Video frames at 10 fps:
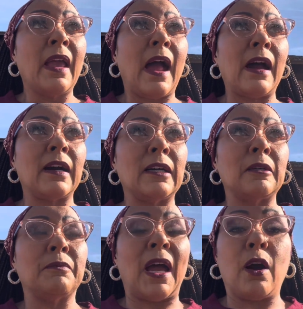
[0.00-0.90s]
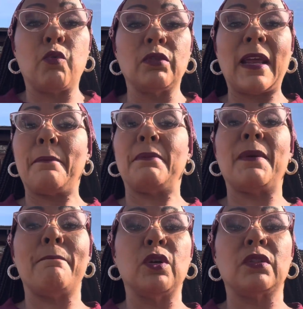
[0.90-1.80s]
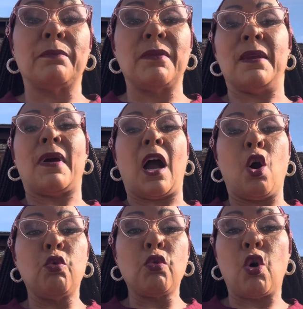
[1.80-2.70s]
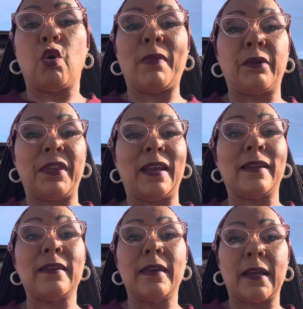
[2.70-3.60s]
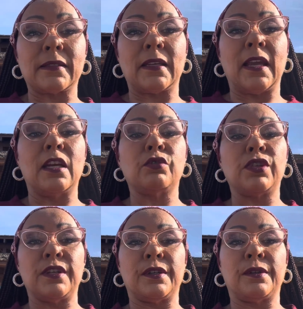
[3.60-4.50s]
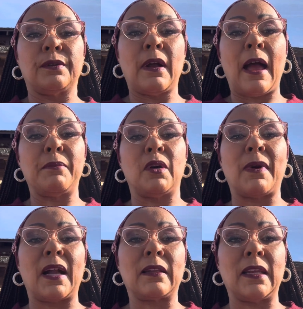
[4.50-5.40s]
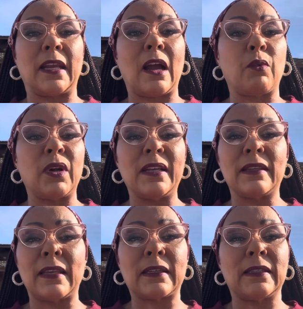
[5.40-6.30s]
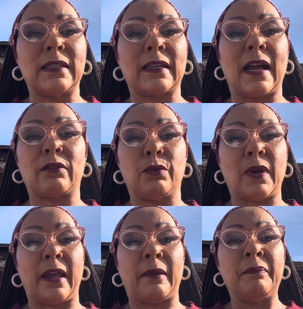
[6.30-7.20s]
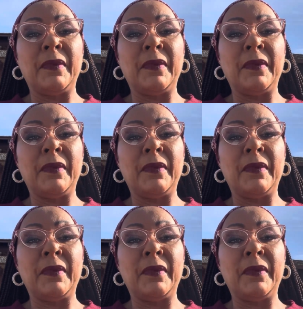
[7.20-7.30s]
I will not be building me my own home out there yet until I build my clinic. I want to get that clinic out the way.